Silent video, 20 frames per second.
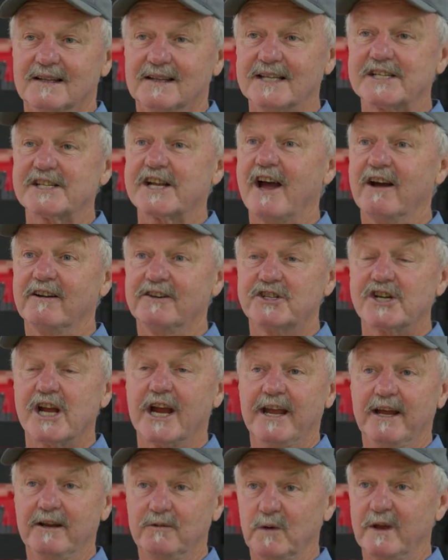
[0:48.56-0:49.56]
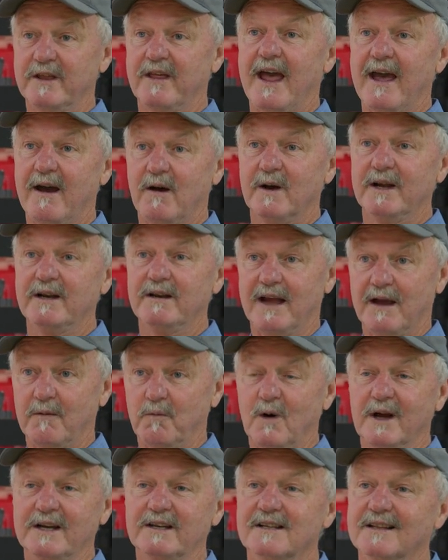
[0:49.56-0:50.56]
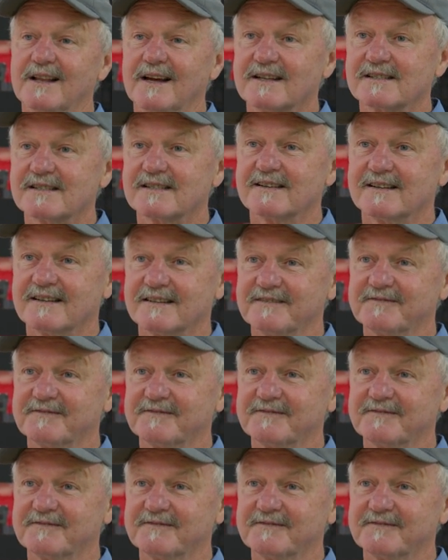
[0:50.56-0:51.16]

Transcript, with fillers: Let's go and check in with Howard at Wonderlust.